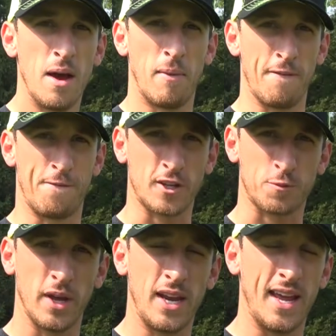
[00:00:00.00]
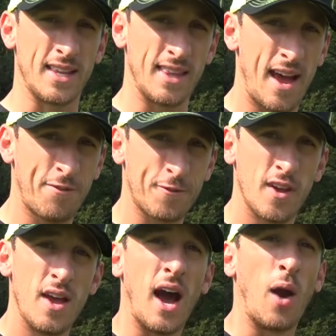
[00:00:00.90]
My fixed blade hit left,
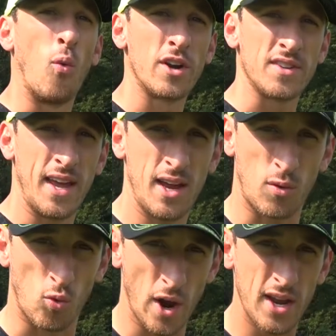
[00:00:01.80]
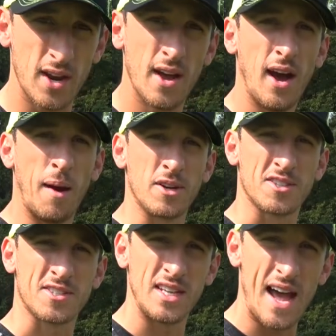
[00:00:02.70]
I want it to hit right, I'm gonna
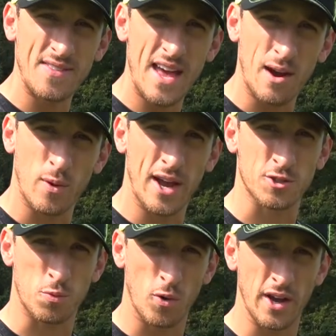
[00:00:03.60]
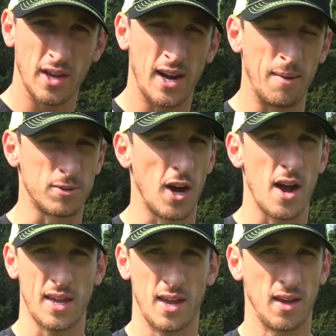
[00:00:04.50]
slide that rest right. And I'm
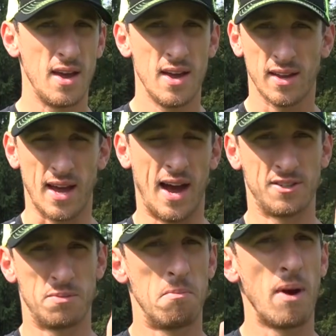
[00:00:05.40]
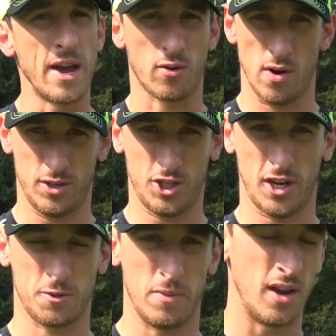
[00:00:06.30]
talking, guys, micro
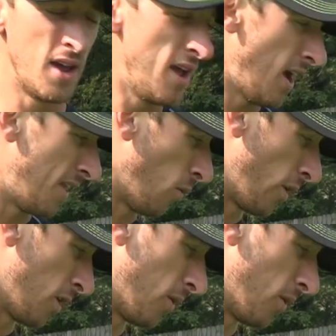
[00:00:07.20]
adjustment. And then what